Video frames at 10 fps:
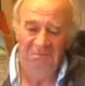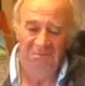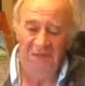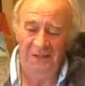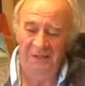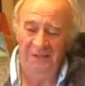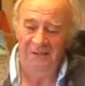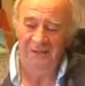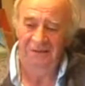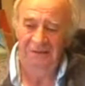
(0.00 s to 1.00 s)
part of
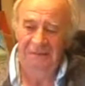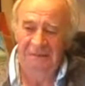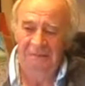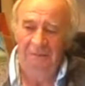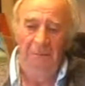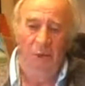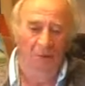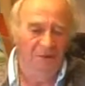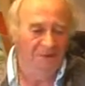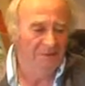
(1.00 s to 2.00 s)
it's
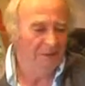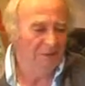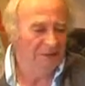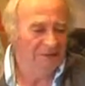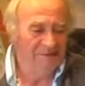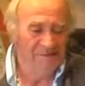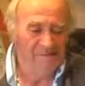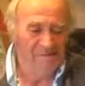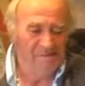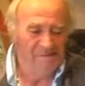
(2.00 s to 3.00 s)
probably alright, like,
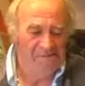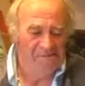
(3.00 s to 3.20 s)
you know.